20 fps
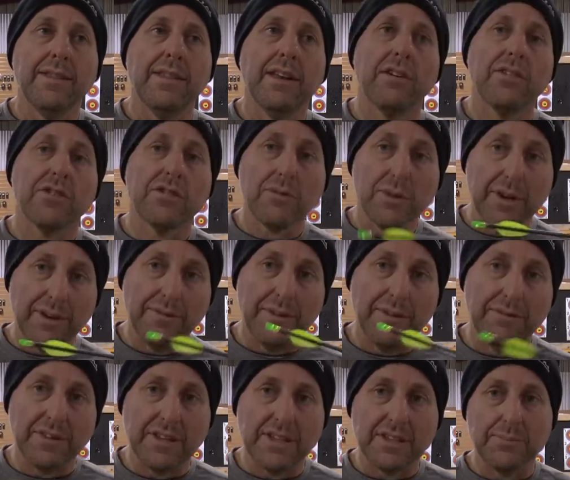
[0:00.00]
They're
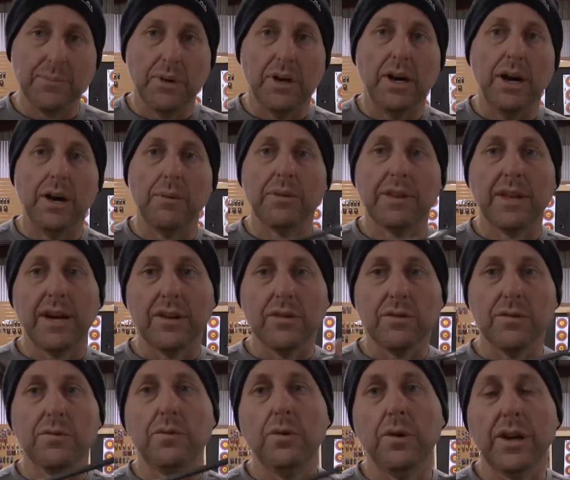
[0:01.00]
350 spine with
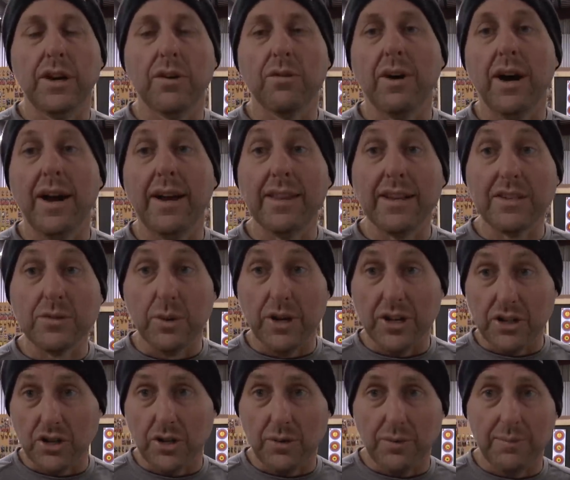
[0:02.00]
140 grain. That's what
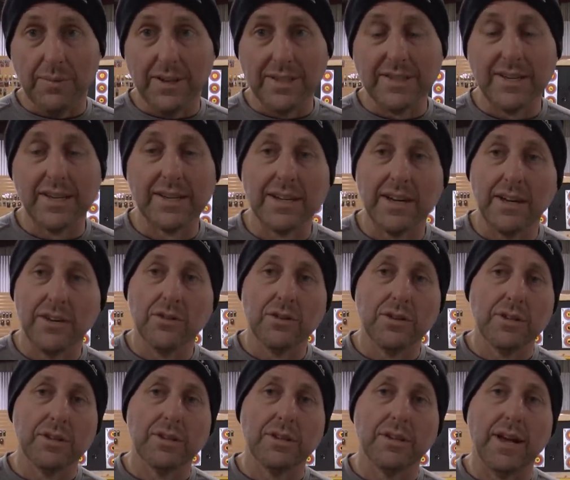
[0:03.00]
I shoot with my
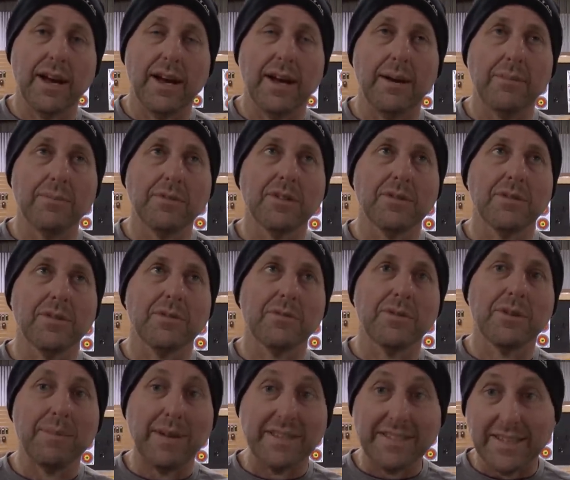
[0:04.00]
600,
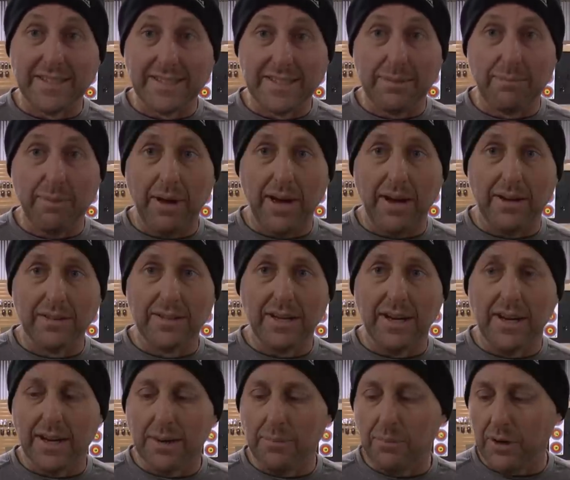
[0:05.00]
with my 60 pound
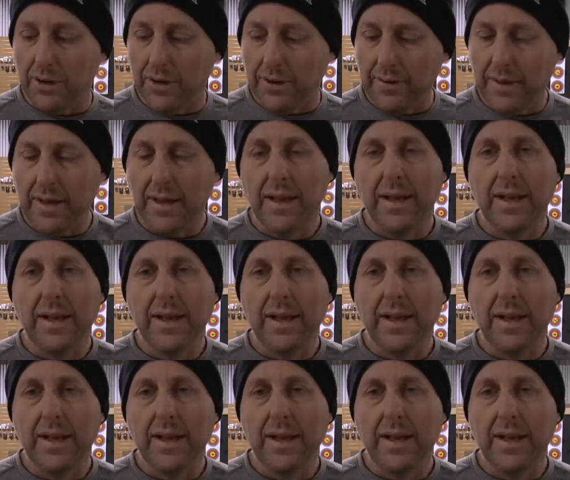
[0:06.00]
target bow.